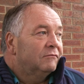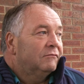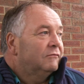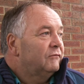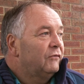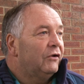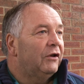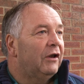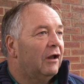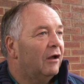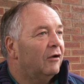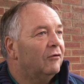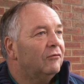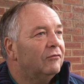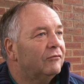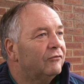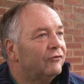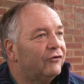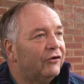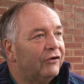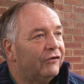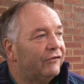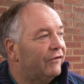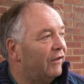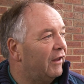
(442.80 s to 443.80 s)
You know,
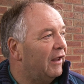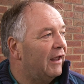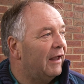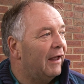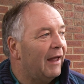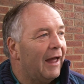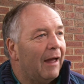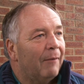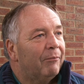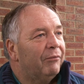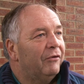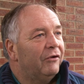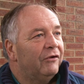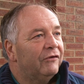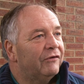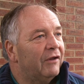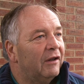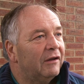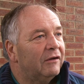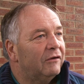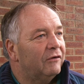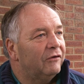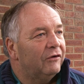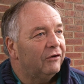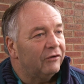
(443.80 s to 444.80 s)
she's there, happy as
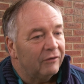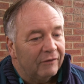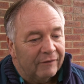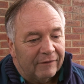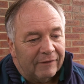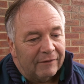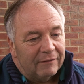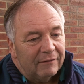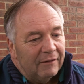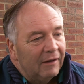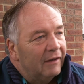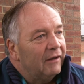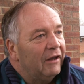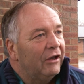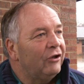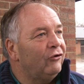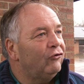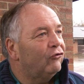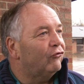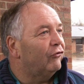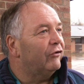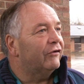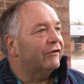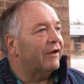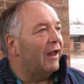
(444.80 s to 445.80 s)
it.
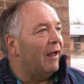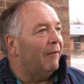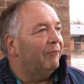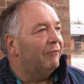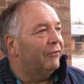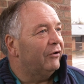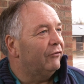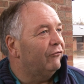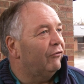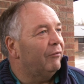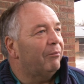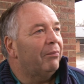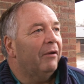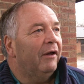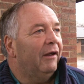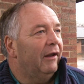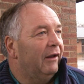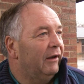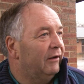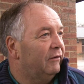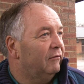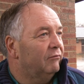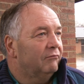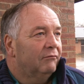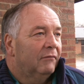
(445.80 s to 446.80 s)
Injuries can be
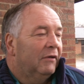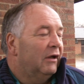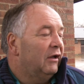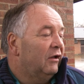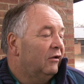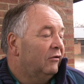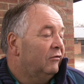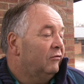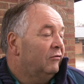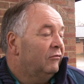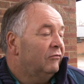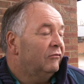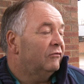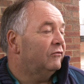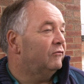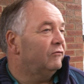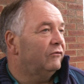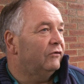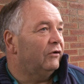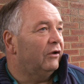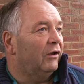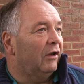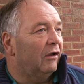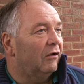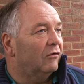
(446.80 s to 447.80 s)
repaired. And,
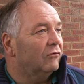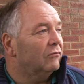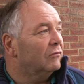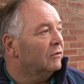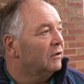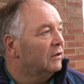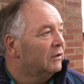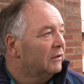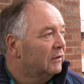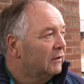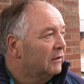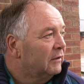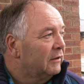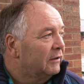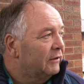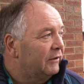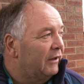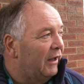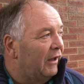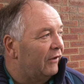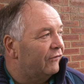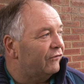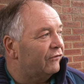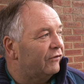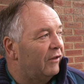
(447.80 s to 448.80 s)
you know,
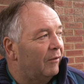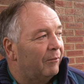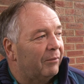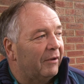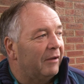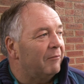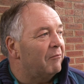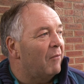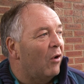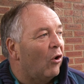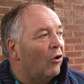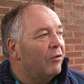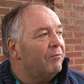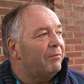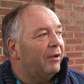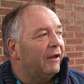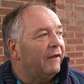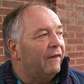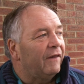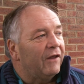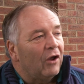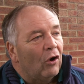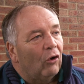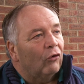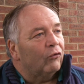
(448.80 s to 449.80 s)
yes, there be, might be
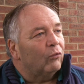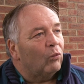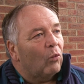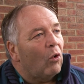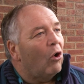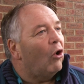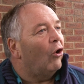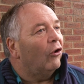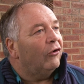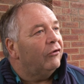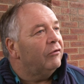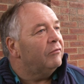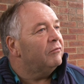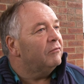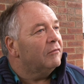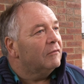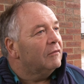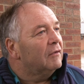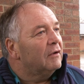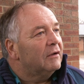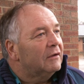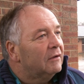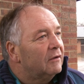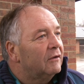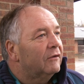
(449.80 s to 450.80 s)
the odd one
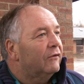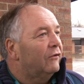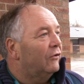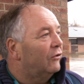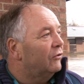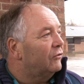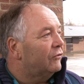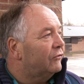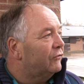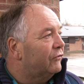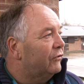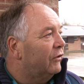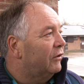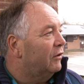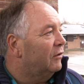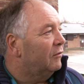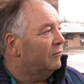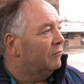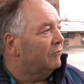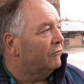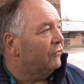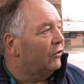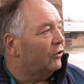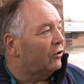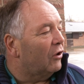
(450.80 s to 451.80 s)
that
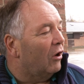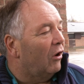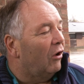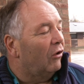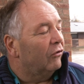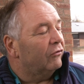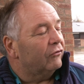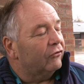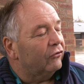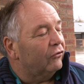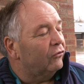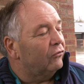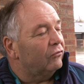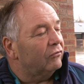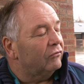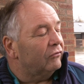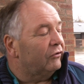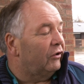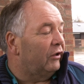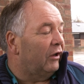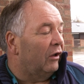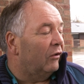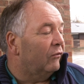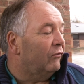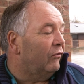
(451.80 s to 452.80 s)
um, you can't do,
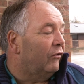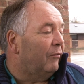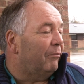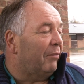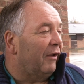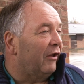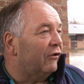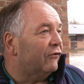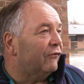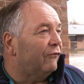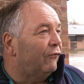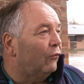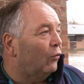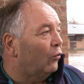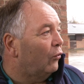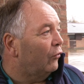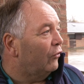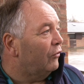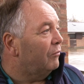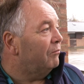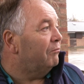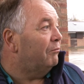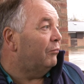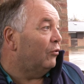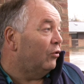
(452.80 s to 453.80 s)
you know, the best for
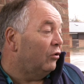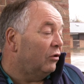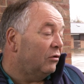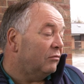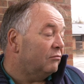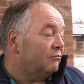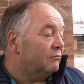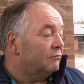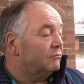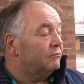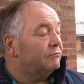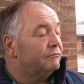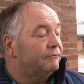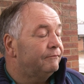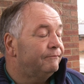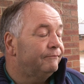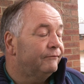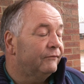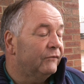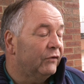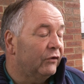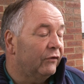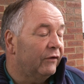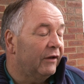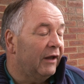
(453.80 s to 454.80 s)
them, but
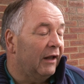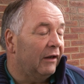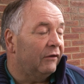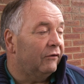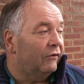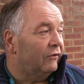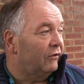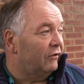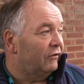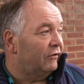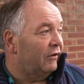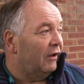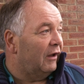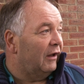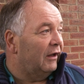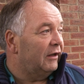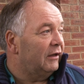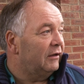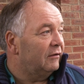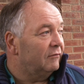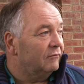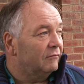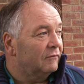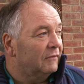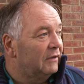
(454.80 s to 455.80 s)
at the end of the day,
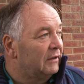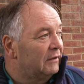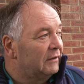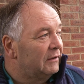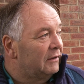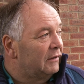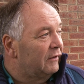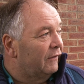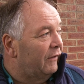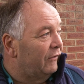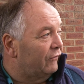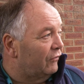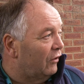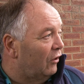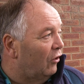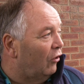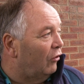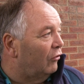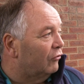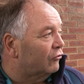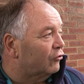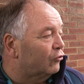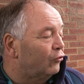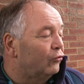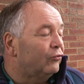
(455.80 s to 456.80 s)
there's a lot
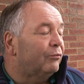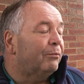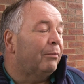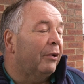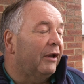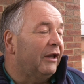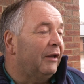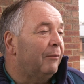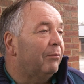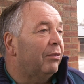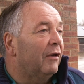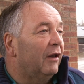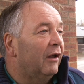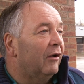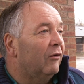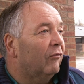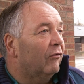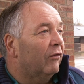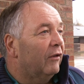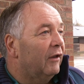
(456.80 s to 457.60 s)
of good people out